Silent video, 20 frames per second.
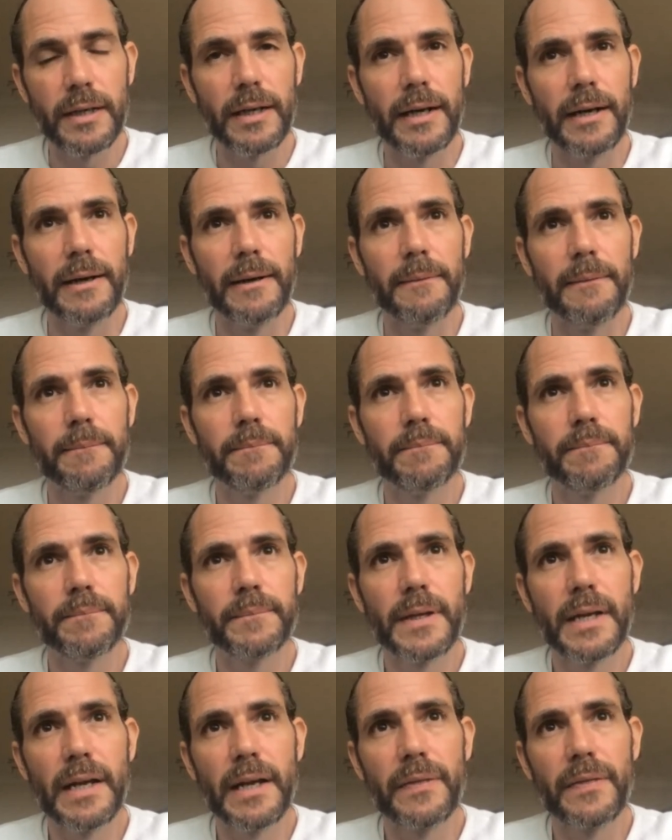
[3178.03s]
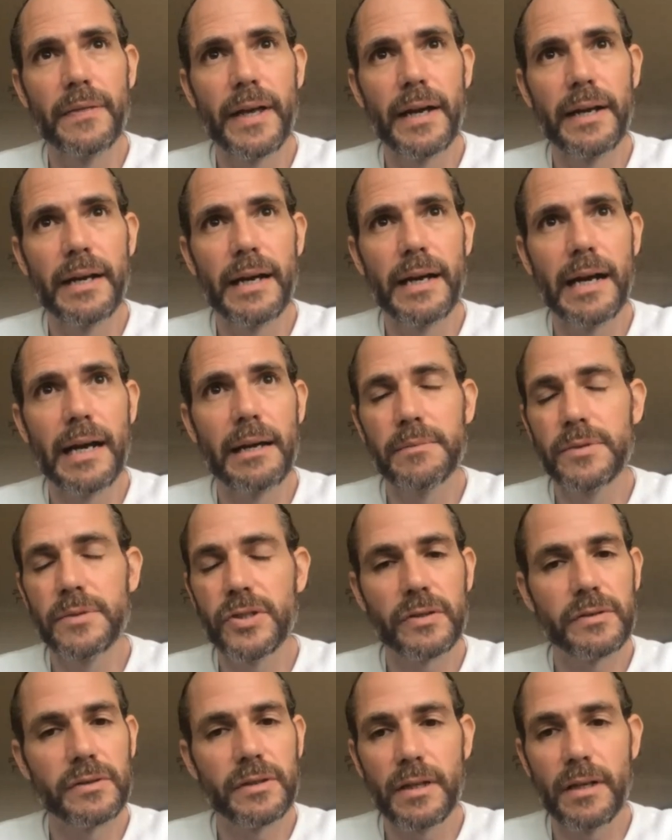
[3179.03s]
And that I am
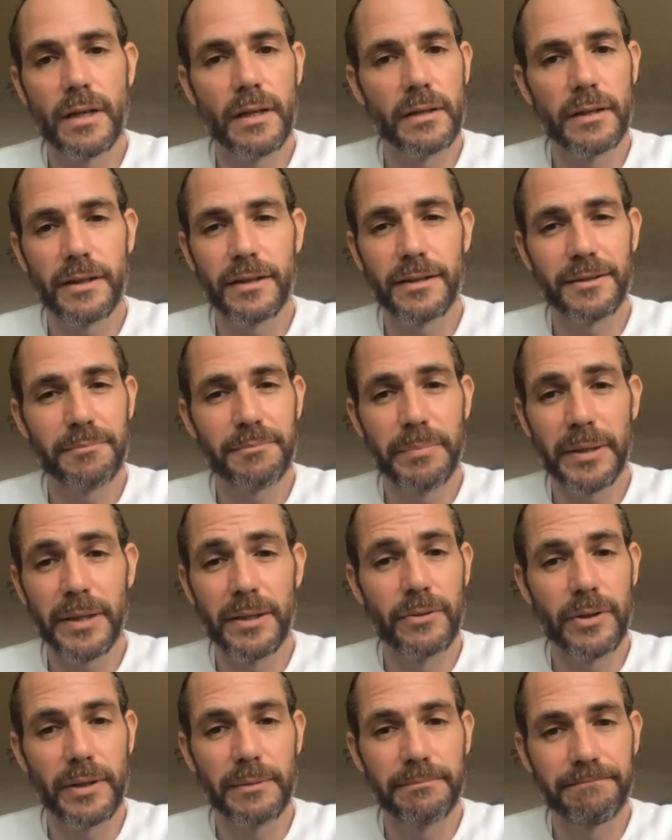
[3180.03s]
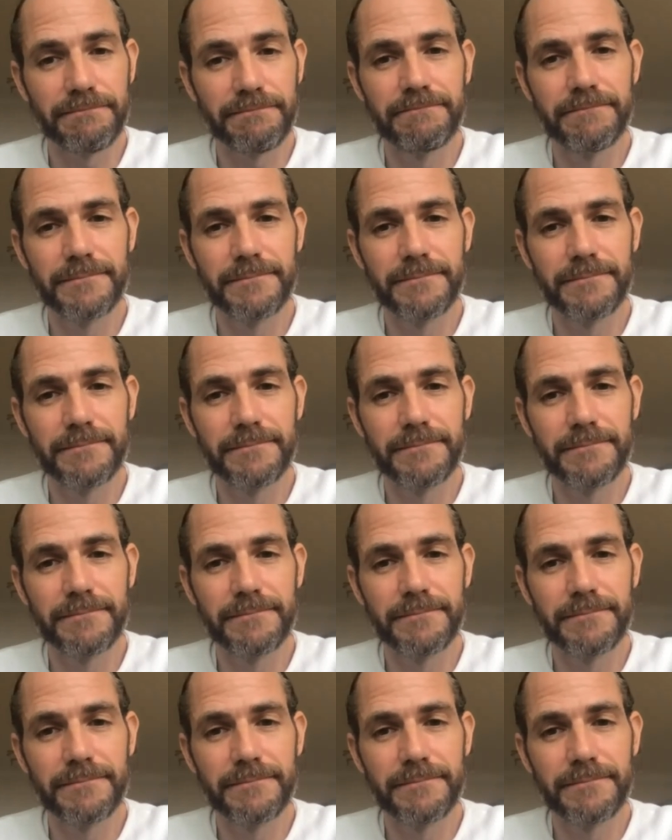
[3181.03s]
just another pilgrim.